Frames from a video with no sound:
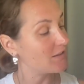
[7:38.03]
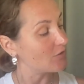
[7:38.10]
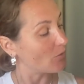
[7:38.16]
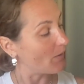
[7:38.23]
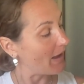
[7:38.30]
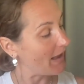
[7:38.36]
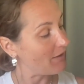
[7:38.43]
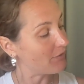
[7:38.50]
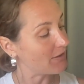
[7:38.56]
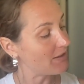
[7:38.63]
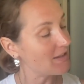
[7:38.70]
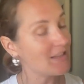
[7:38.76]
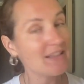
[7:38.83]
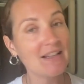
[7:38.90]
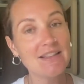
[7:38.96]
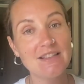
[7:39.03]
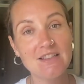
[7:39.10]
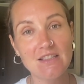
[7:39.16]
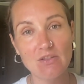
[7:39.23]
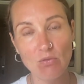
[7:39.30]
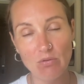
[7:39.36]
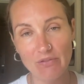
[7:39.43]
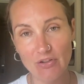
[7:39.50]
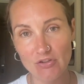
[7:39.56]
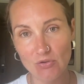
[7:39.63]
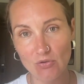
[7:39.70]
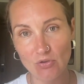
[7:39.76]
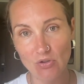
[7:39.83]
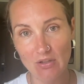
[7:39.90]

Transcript: So everything that is in oversoul